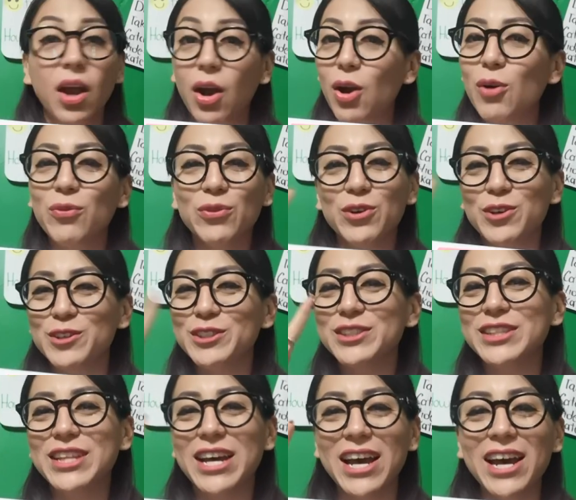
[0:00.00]
Of course
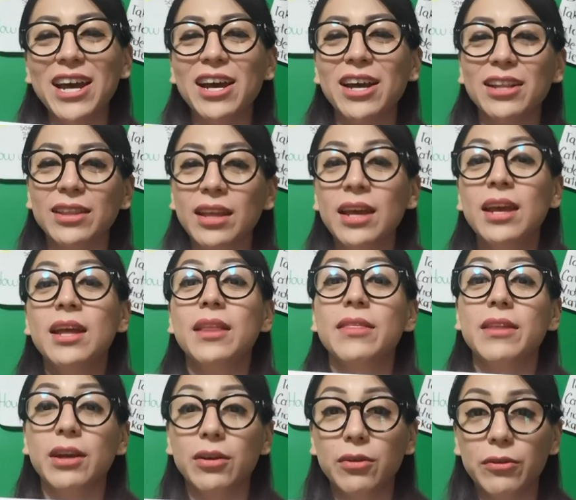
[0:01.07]
not.
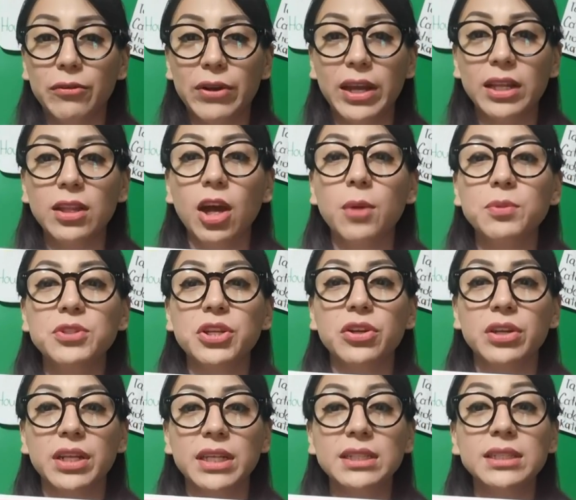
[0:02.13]
The correct
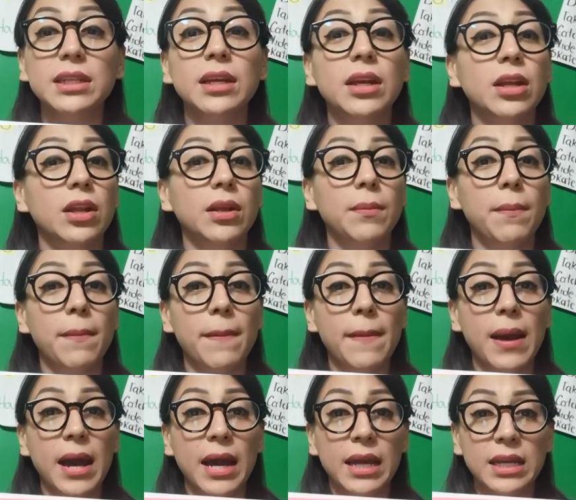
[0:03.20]
option is
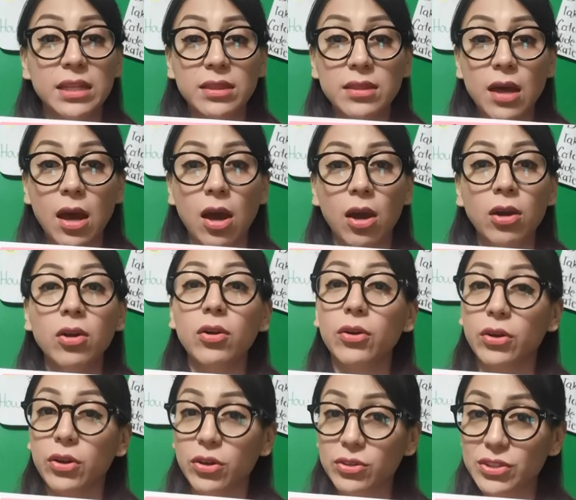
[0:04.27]
my dog
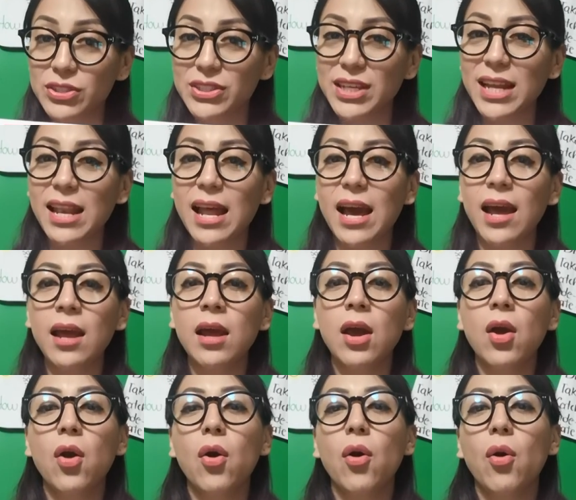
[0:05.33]
or Godzilla
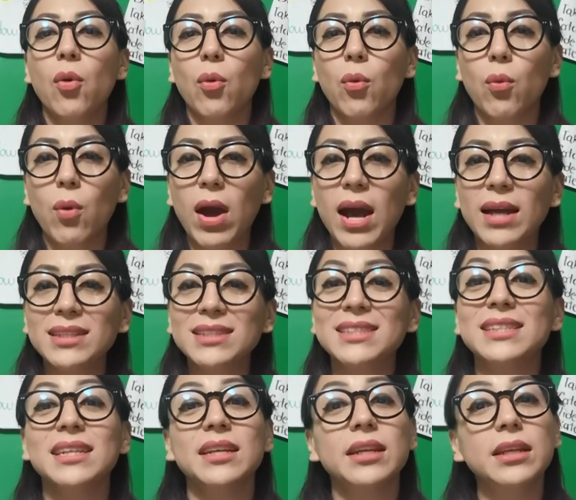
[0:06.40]

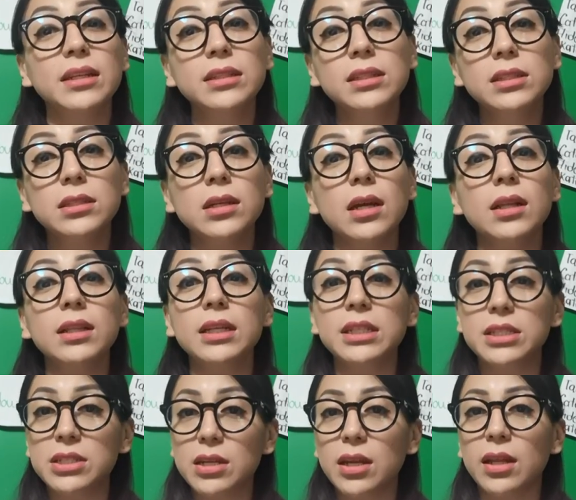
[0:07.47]
was
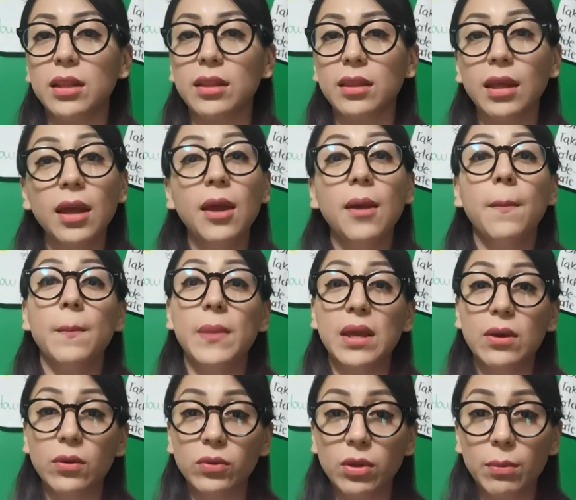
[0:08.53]
intelligent,
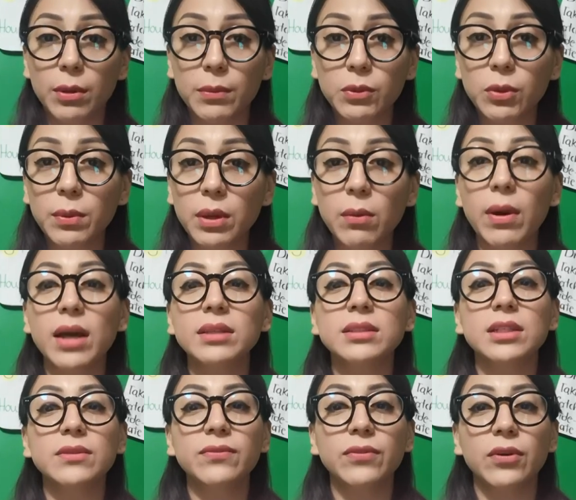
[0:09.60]
because the verb to be was
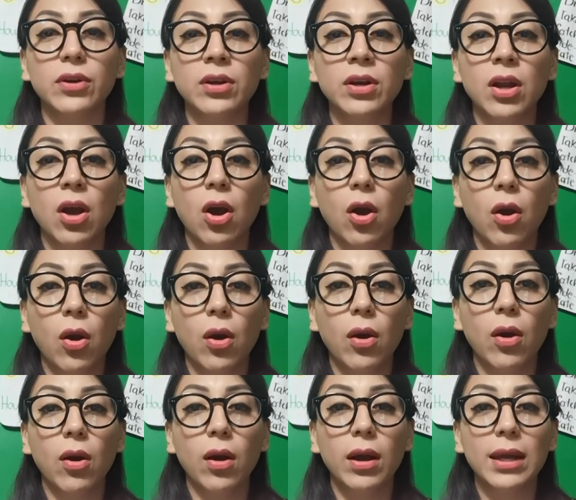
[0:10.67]
is for
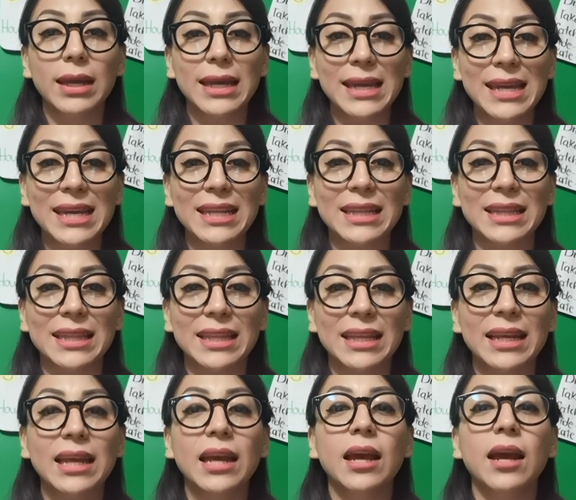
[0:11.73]
it.
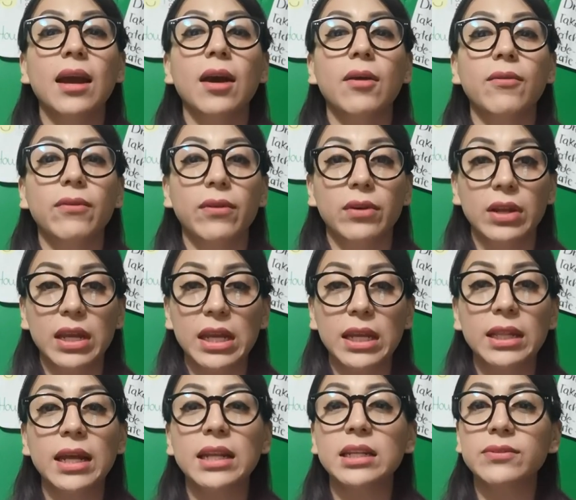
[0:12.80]
For
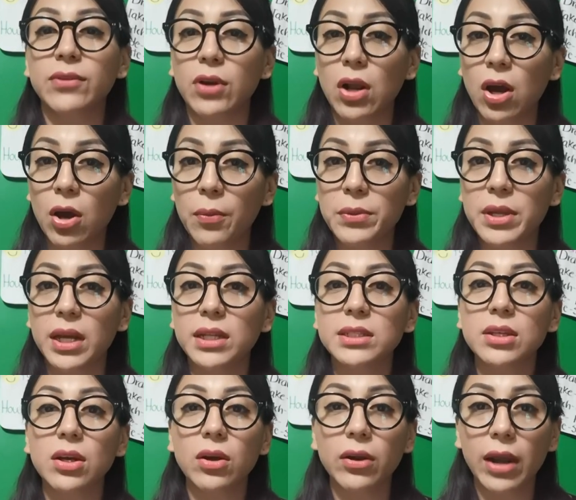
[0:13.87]
it, that is for
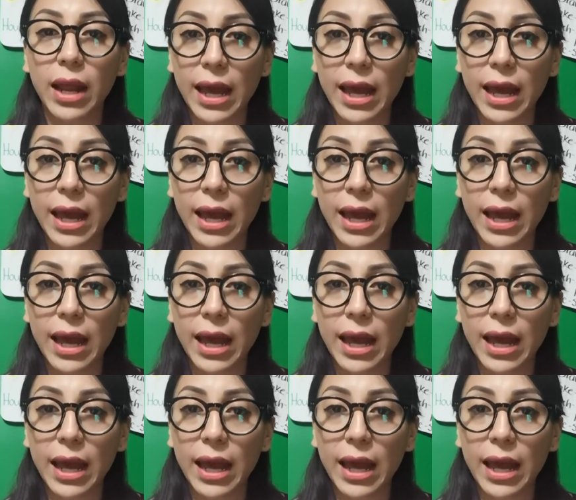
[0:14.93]
objects or